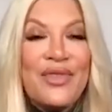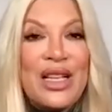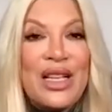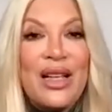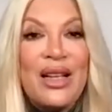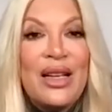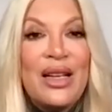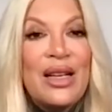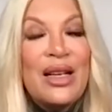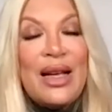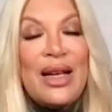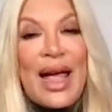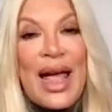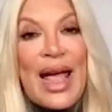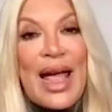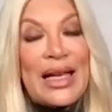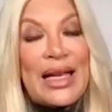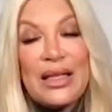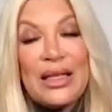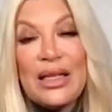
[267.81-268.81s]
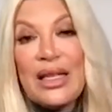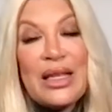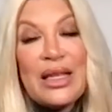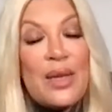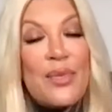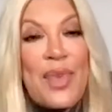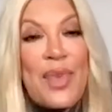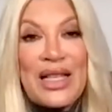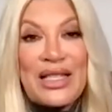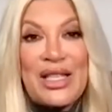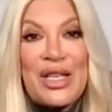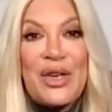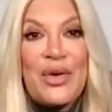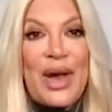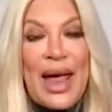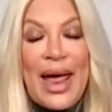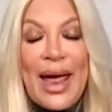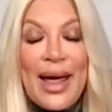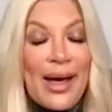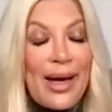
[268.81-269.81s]
to handle it the best you
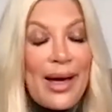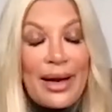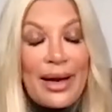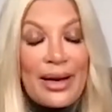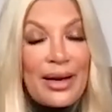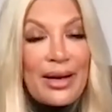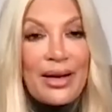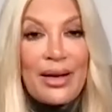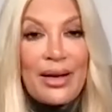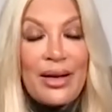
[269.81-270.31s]
can.